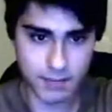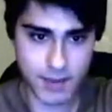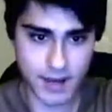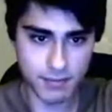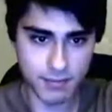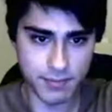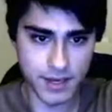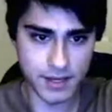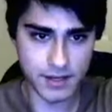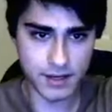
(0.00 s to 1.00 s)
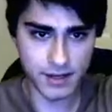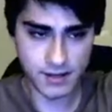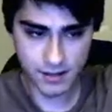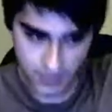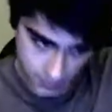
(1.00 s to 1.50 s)
up a bit.
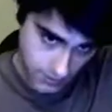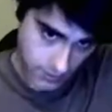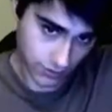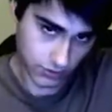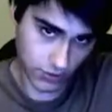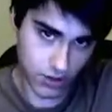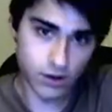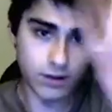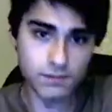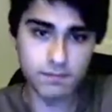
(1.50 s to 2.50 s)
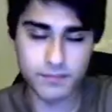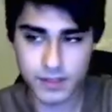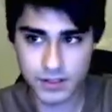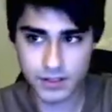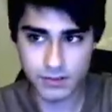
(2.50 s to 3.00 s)
So let's
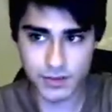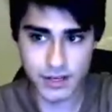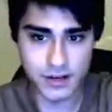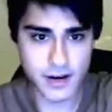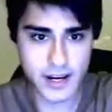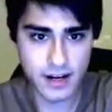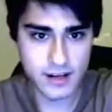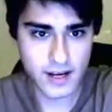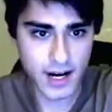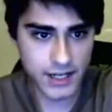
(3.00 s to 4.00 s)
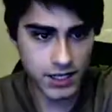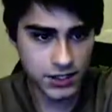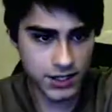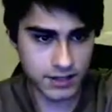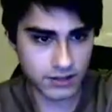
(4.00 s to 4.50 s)
just reiterate. I touched
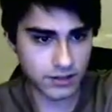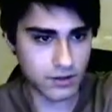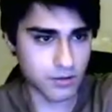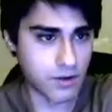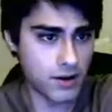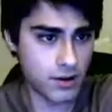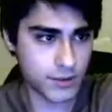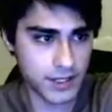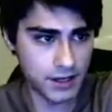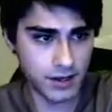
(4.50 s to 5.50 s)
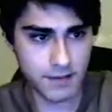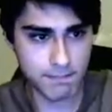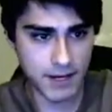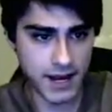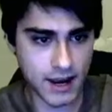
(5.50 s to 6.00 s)
this. Run all the way here. Hit B
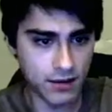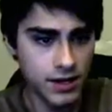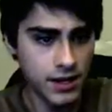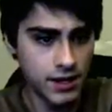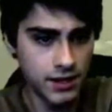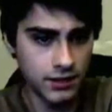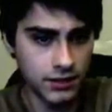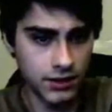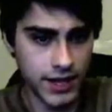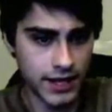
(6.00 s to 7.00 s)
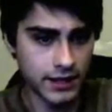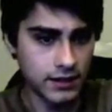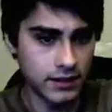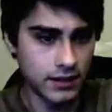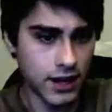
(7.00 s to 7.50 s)
now. Okay.
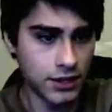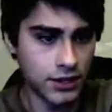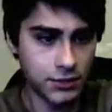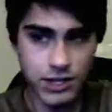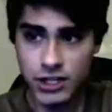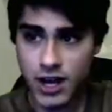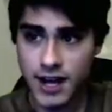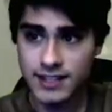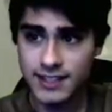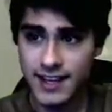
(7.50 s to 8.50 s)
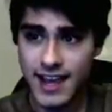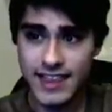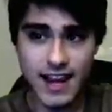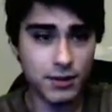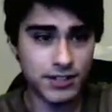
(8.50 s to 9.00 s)
I heard 3 shots, and
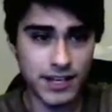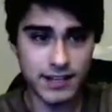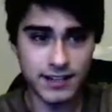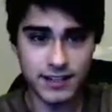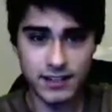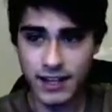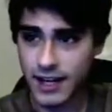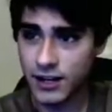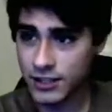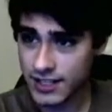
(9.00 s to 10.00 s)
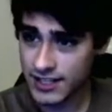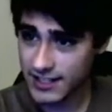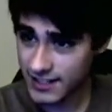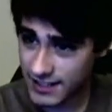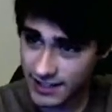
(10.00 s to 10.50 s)
that was it. Like, I heard
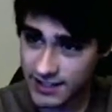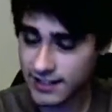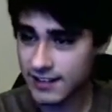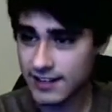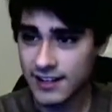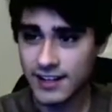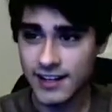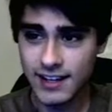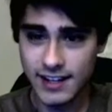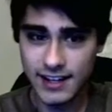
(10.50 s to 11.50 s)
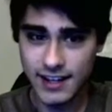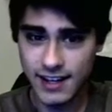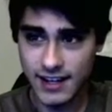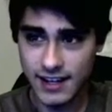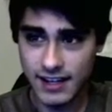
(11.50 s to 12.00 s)
da-da-da-da-da-da.
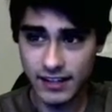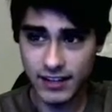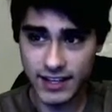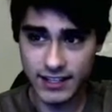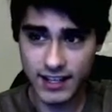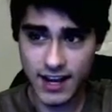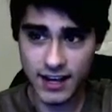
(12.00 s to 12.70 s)
Like, I heard